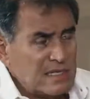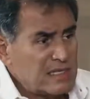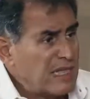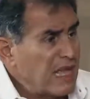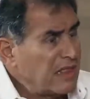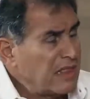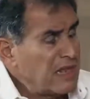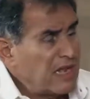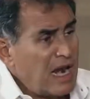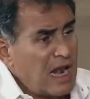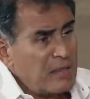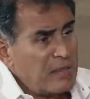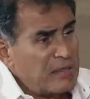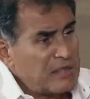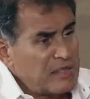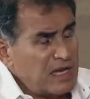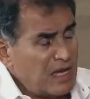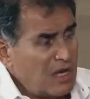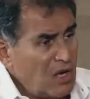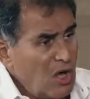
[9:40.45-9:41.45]
as
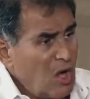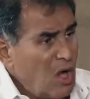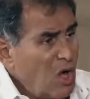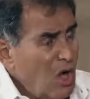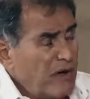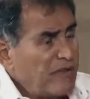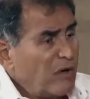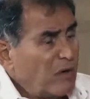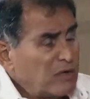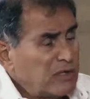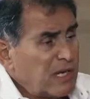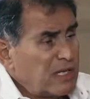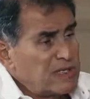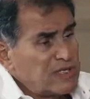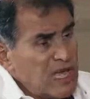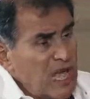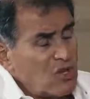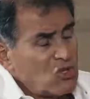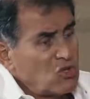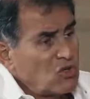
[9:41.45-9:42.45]
99% of all
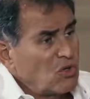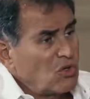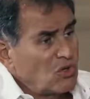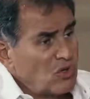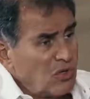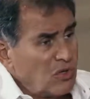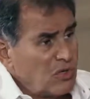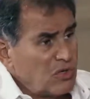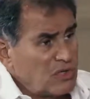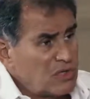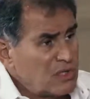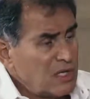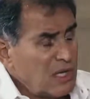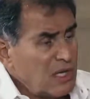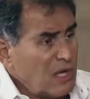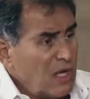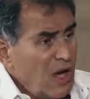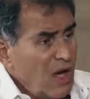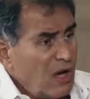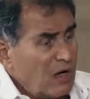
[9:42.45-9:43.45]
transaction occurs
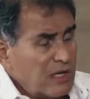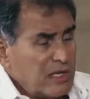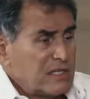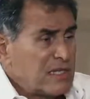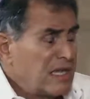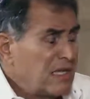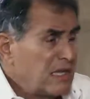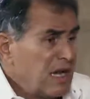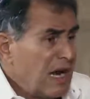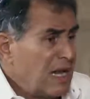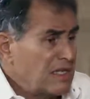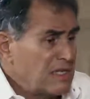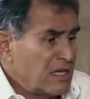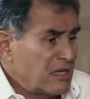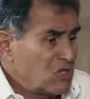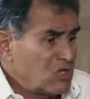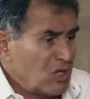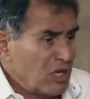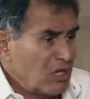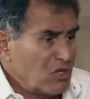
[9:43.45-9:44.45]
on a centralized
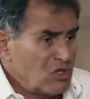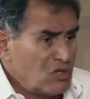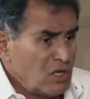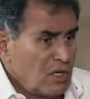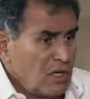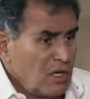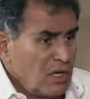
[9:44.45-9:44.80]
exchange.